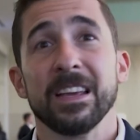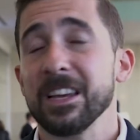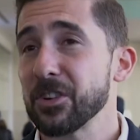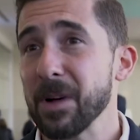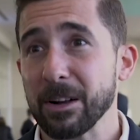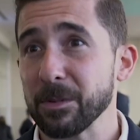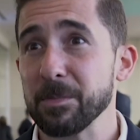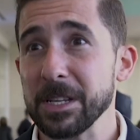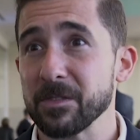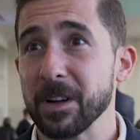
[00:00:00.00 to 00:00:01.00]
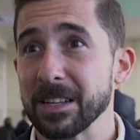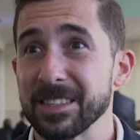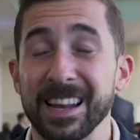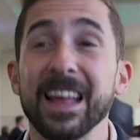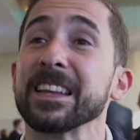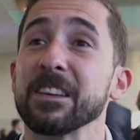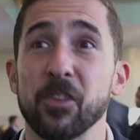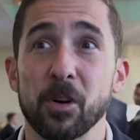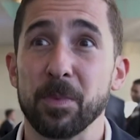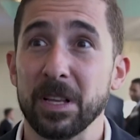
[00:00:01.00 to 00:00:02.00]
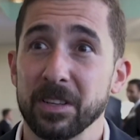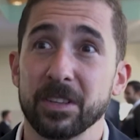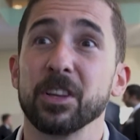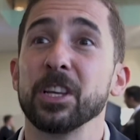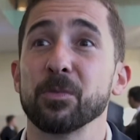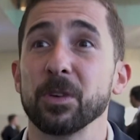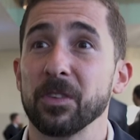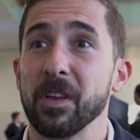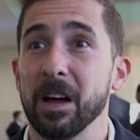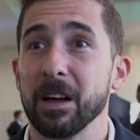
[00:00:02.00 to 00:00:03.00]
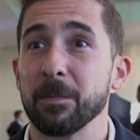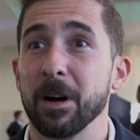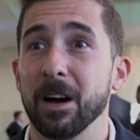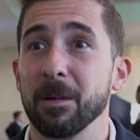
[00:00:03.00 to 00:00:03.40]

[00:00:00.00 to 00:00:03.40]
interact with a piece of content and give their opinion in real time